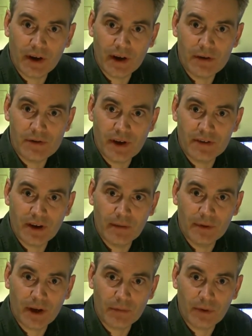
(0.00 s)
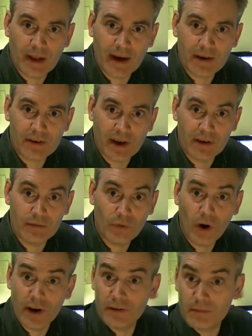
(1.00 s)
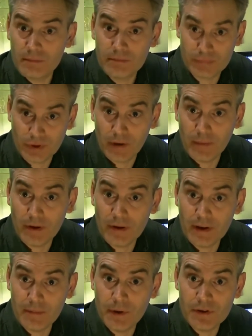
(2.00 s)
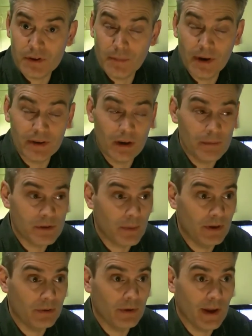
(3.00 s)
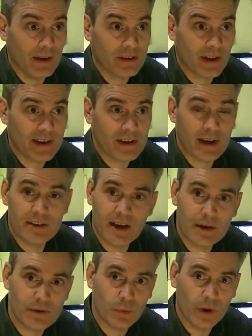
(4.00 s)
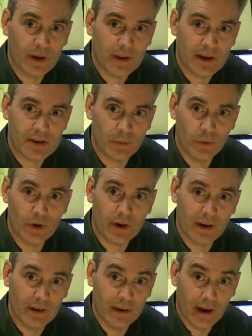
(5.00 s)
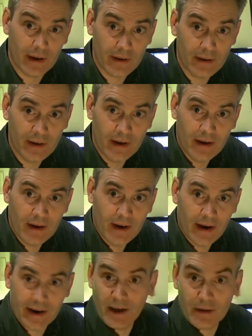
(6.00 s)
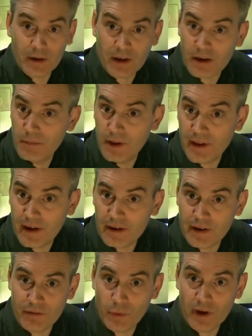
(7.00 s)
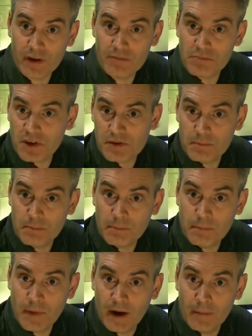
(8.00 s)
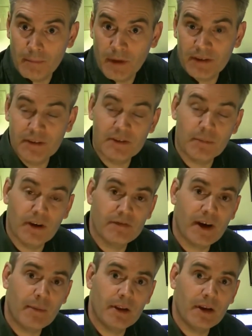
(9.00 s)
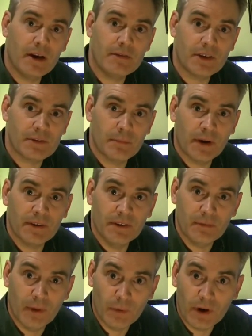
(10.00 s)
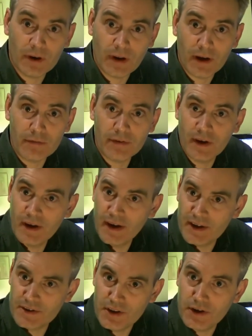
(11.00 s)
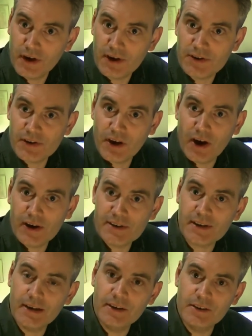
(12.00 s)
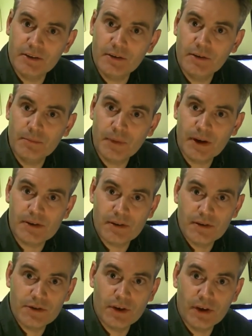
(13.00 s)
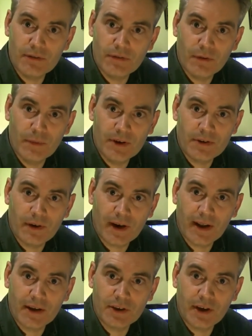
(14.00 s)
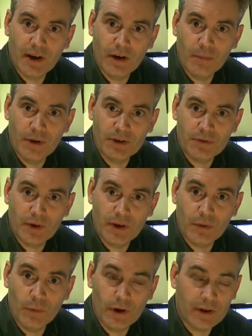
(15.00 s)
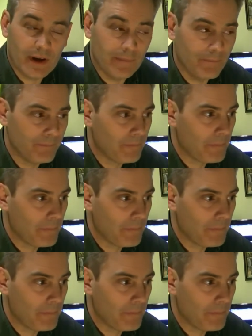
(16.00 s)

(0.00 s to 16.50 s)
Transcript: I use that time to kind of relax and write primarily, and most of my time is spent doing that. So that's 8 hours a week, that's a working day, and I can commit that every week. Doesn't butt into my family life, doesn't butt into my work life. It's a nice isolated piece of the journey for me, so I can actually get a whole bunch of really good work done.